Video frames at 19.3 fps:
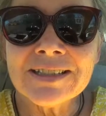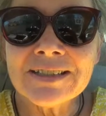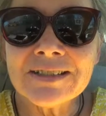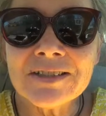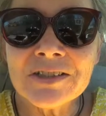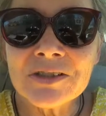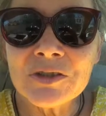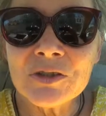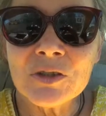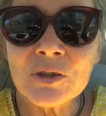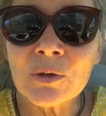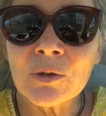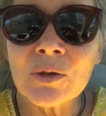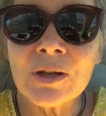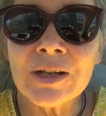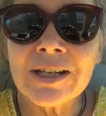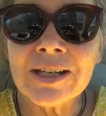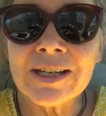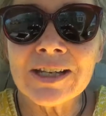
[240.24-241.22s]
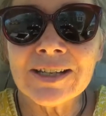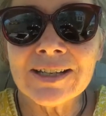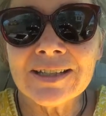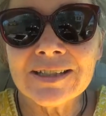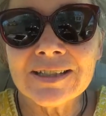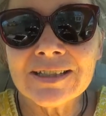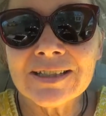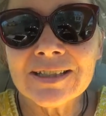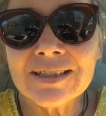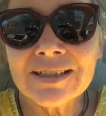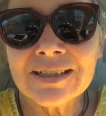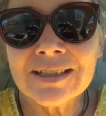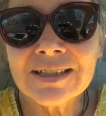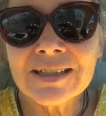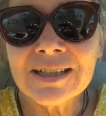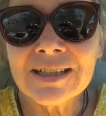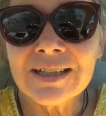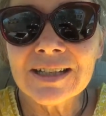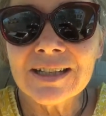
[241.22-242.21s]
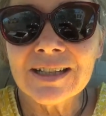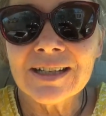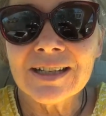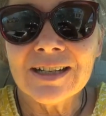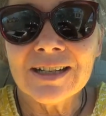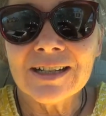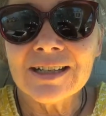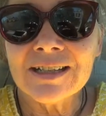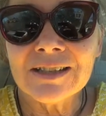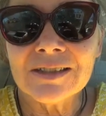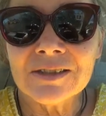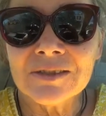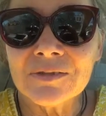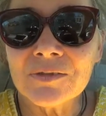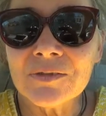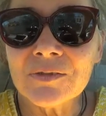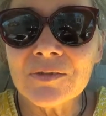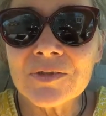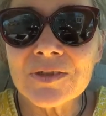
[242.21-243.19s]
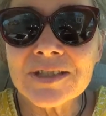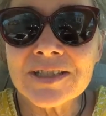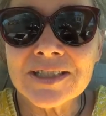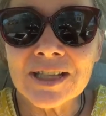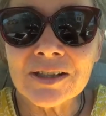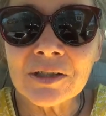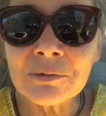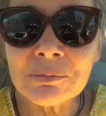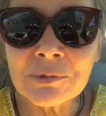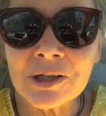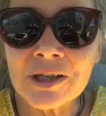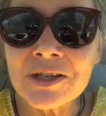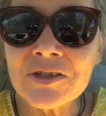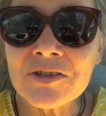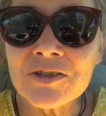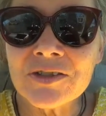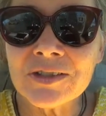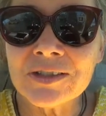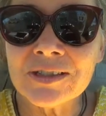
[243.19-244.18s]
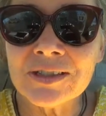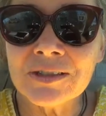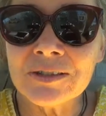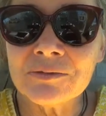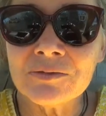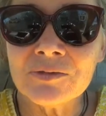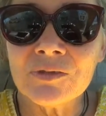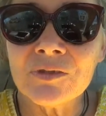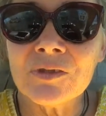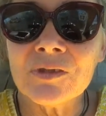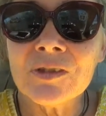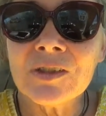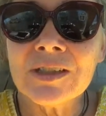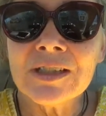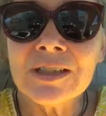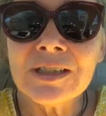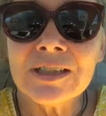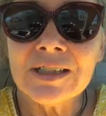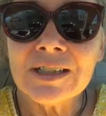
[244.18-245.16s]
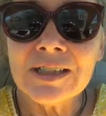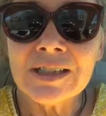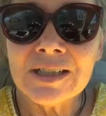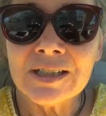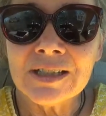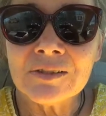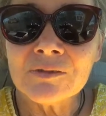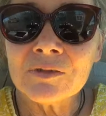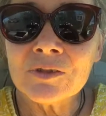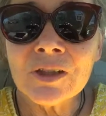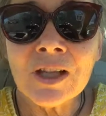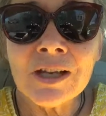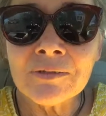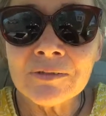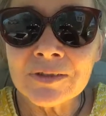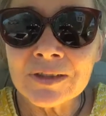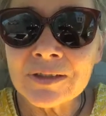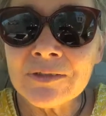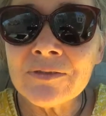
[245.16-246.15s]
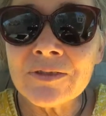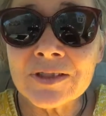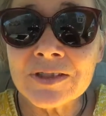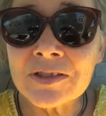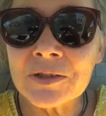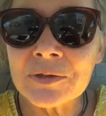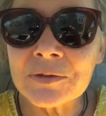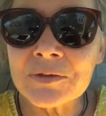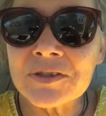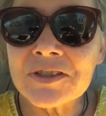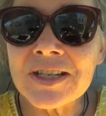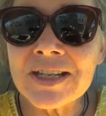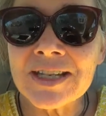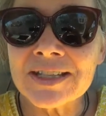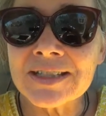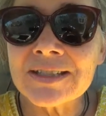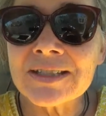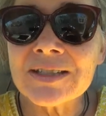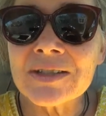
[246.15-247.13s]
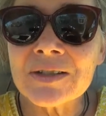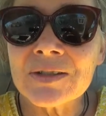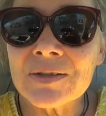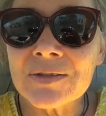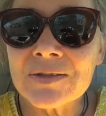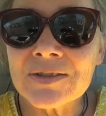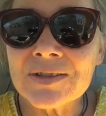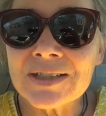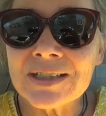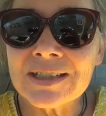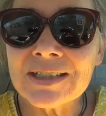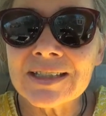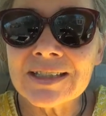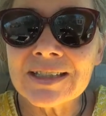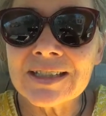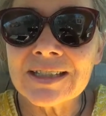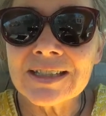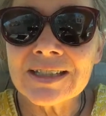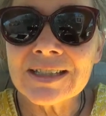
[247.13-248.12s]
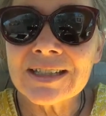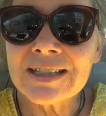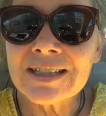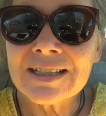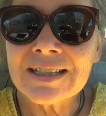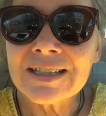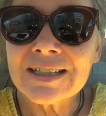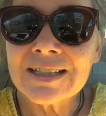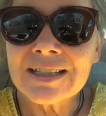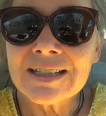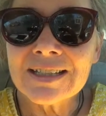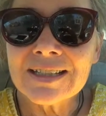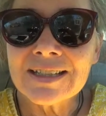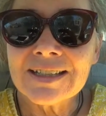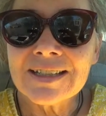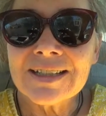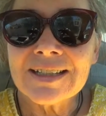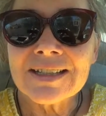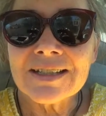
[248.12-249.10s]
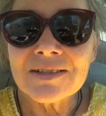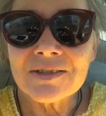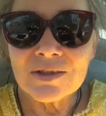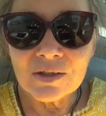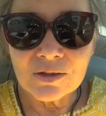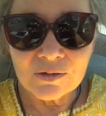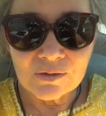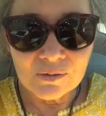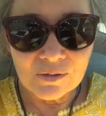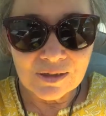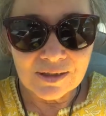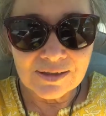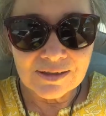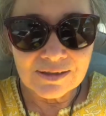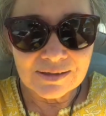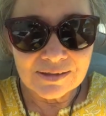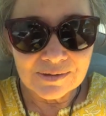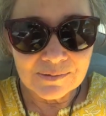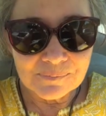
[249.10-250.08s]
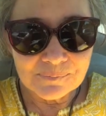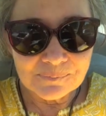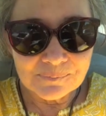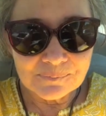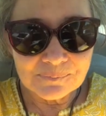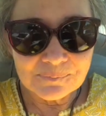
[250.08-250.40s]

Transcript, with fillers: the joy of celebration of of love in the physical sense you see so um,